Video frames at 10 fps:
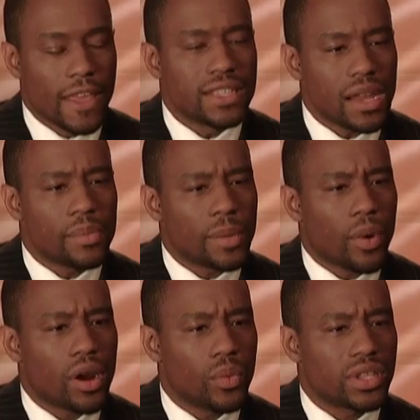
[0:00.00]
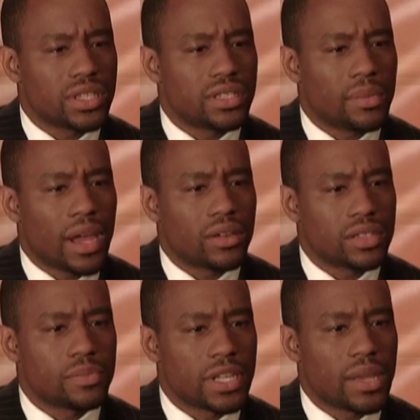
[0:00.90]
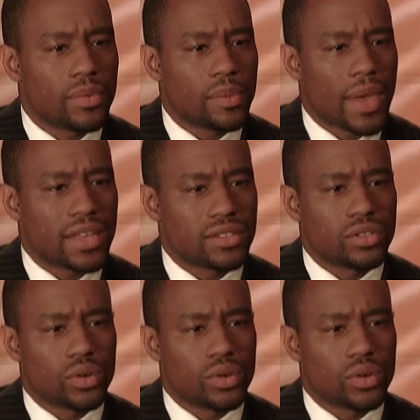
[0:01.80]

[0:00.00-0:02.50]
Is that a big part of what this is about? Is being able to pass the